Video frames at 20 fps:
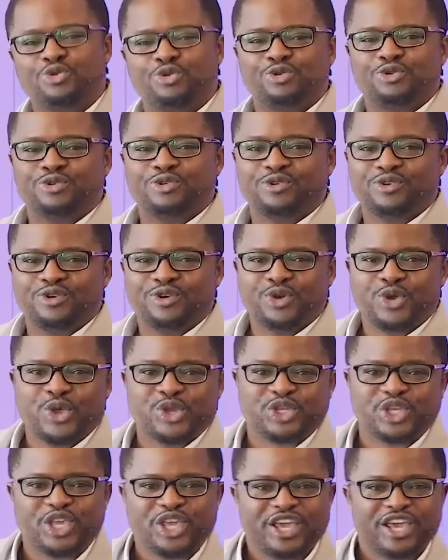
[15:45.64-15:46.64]
knew,
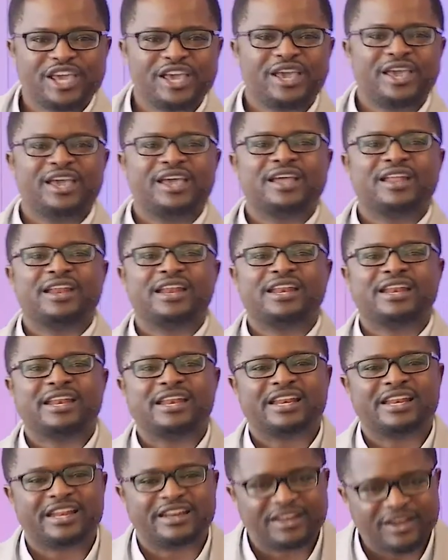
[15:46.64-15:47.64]
you see,
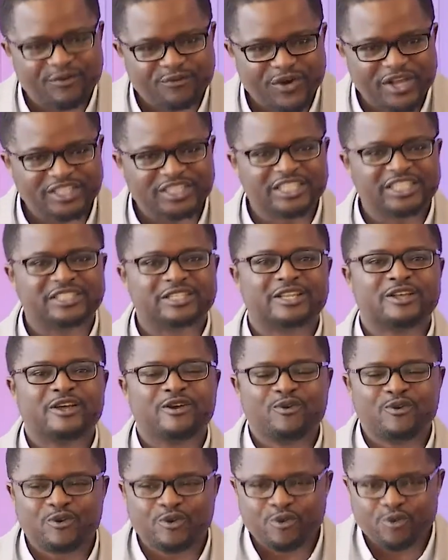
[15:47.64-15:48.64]
the difference
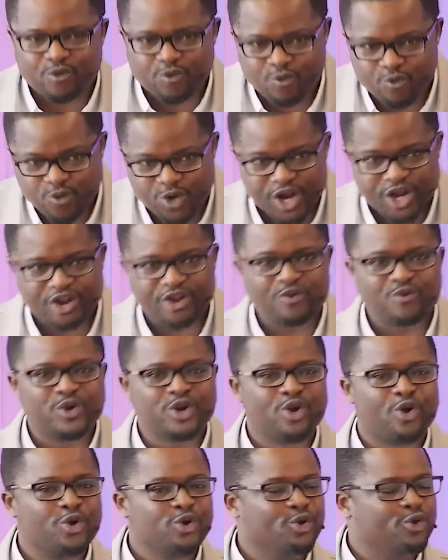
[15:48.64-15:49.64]
is we
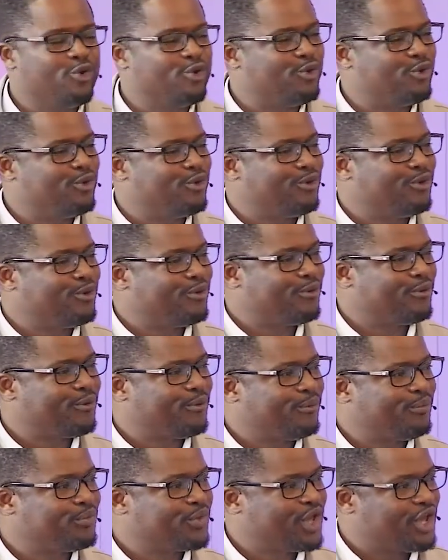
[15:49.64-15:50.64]
don't know.
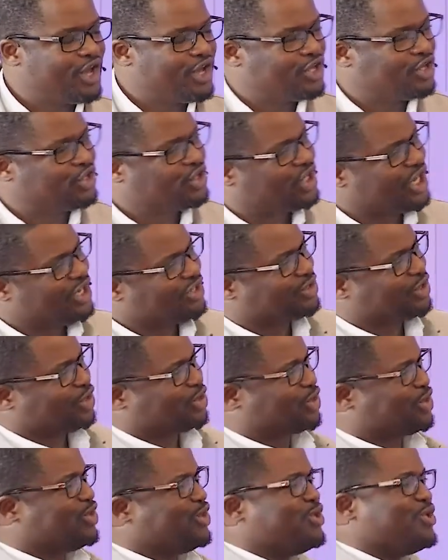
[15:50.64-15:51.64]

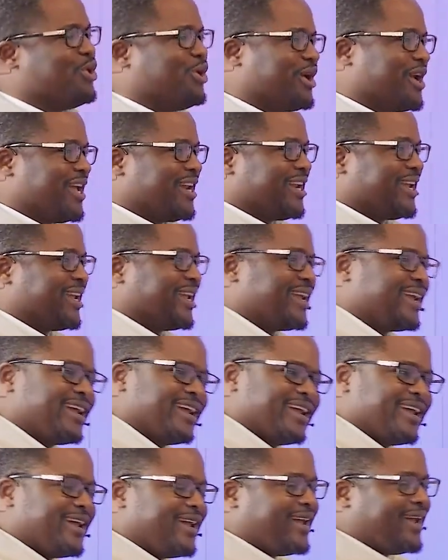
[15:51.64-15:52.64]
Jesus knew already.
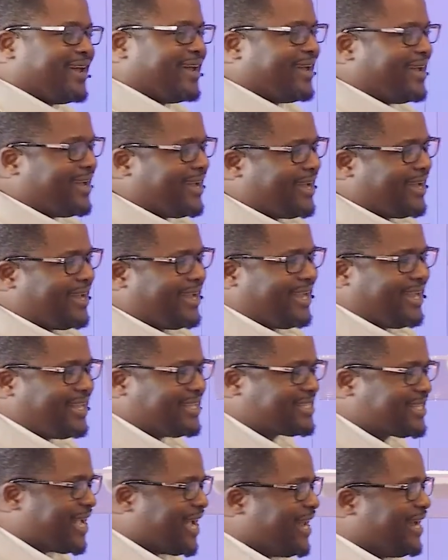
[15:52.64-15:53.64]

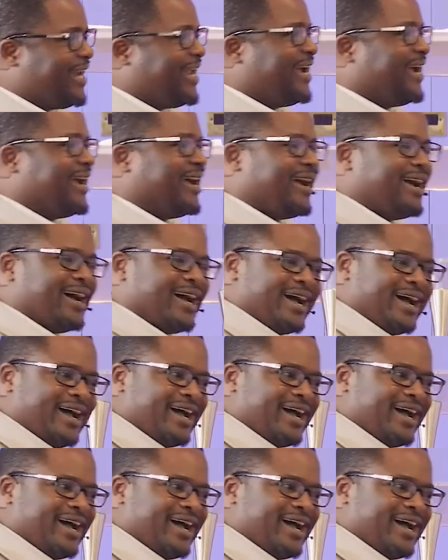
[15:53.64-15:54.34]
He said,